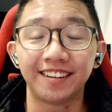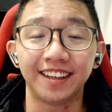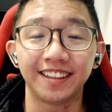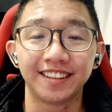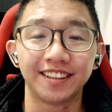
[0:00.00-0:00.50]
all
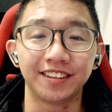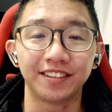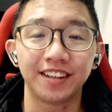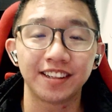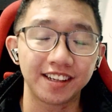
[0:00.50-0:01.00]
right so
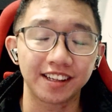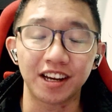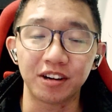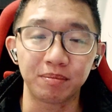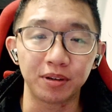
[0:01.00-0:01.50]
that's it i
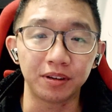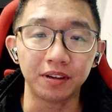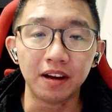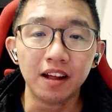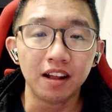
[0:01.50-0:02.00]
hope you
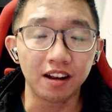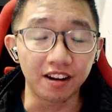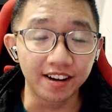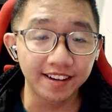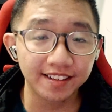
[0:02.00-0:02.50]

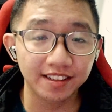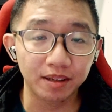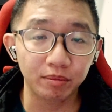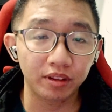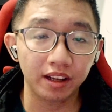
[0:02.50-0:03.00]
learned
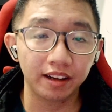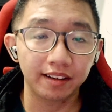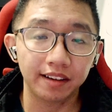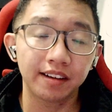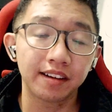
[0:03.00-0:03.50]

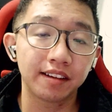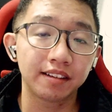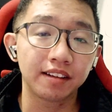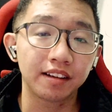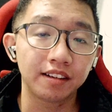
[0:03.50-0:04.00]
something
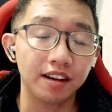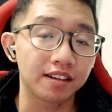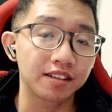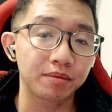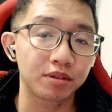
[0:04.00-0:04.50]
and yeah
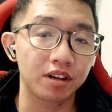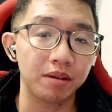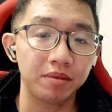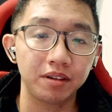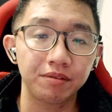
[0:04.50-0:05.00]

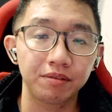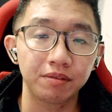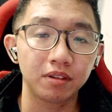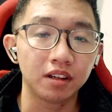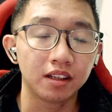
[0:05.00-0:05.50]
subscribe
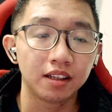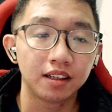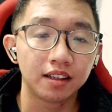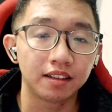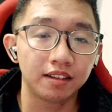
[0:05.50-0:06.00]
if
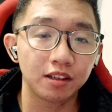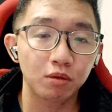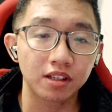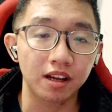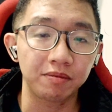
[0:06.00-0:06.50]
this
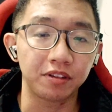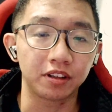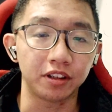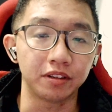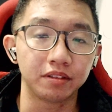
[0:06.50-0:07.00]
was helpful
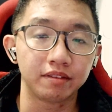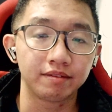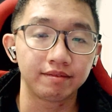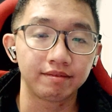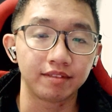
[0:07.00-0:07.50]
to you
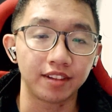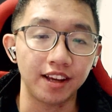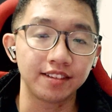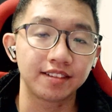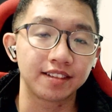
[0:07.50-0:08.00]

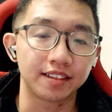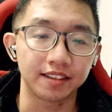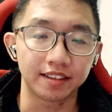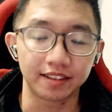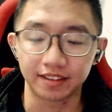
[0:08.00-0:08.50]
thanks
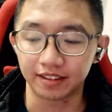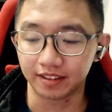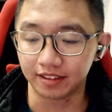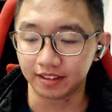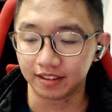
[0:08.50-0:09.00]

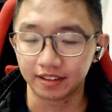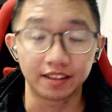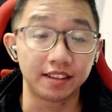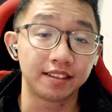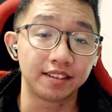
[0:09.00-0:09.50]

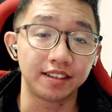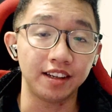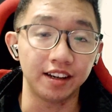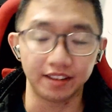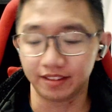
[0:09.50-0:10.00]

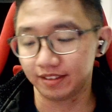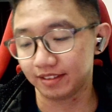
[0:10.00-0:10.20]
see ya